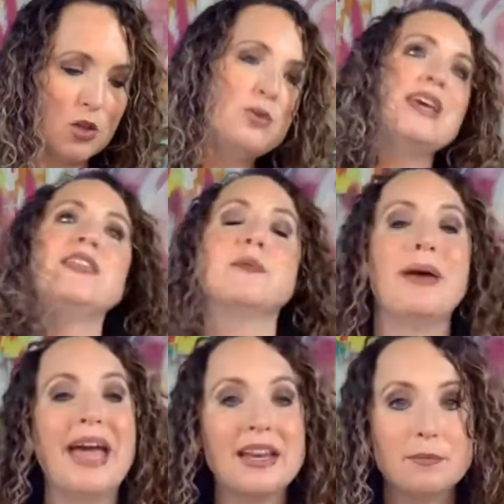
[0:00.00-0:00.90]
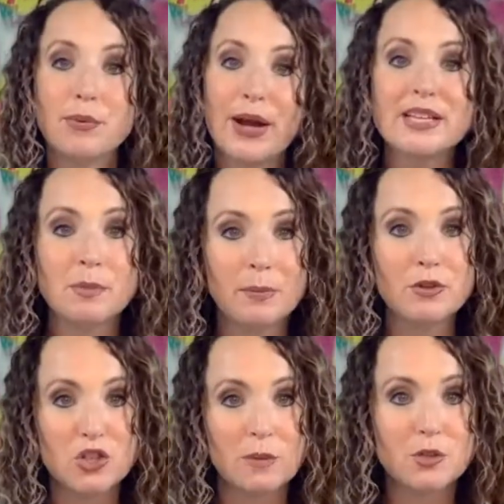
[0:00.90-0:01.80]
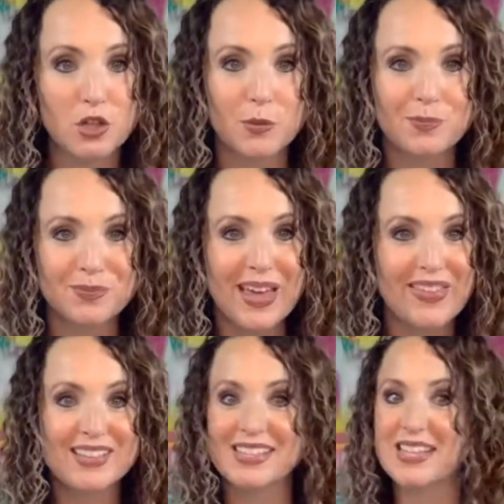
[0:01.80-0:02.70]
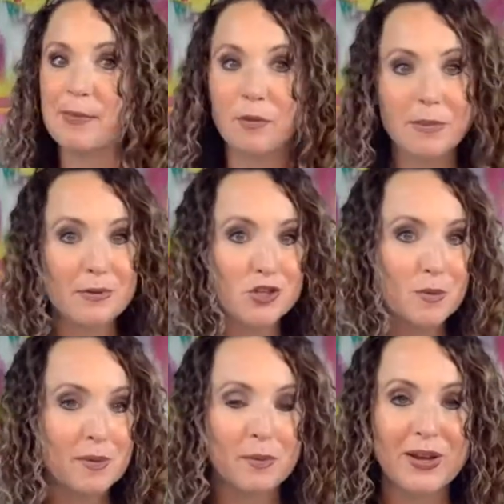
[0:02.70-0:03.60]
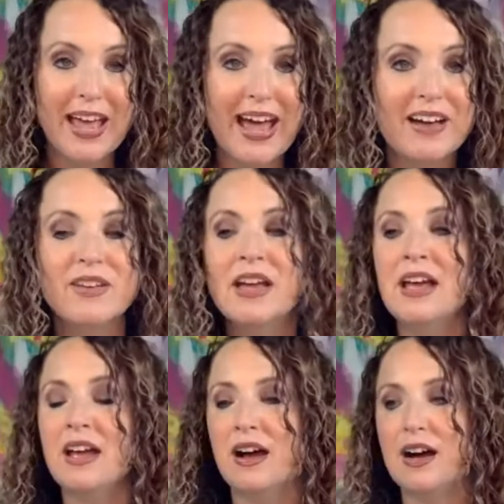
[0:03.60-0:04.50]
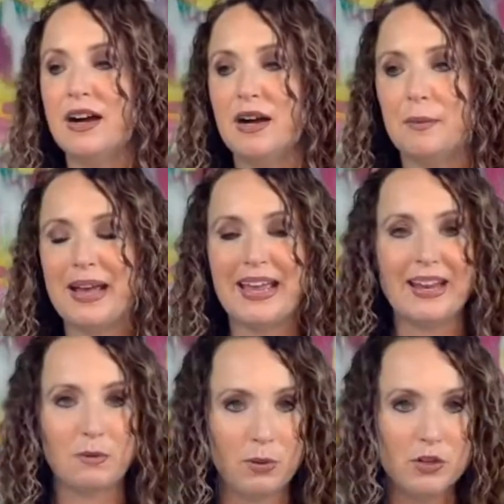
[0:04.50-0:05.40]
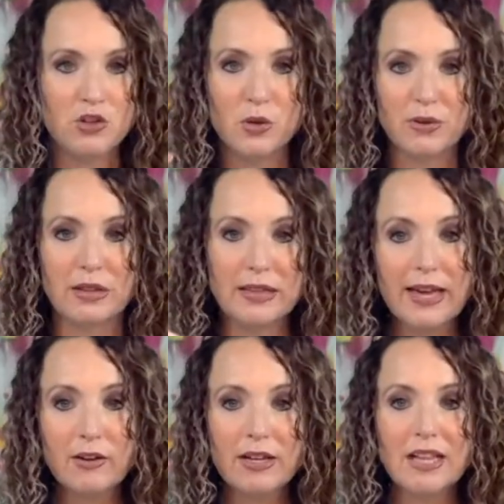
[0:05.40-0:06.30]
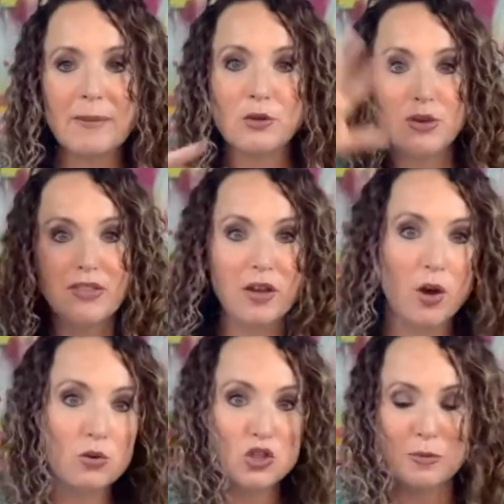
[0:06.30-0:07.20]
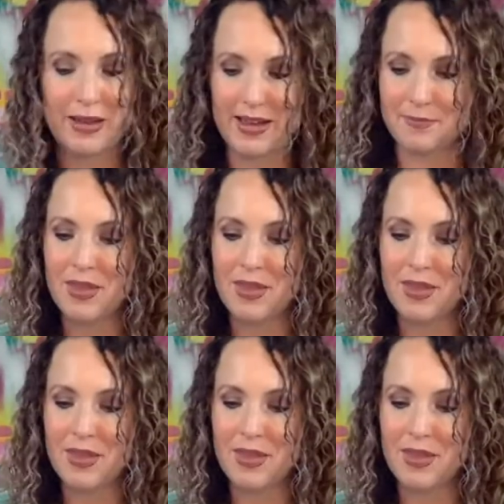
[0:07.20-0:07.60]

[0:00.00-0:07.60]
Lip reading: get the Paint and Praise membership too. Okay, that's a separate membership that we have. And when you're doing the lettering club, you get the whole shebang.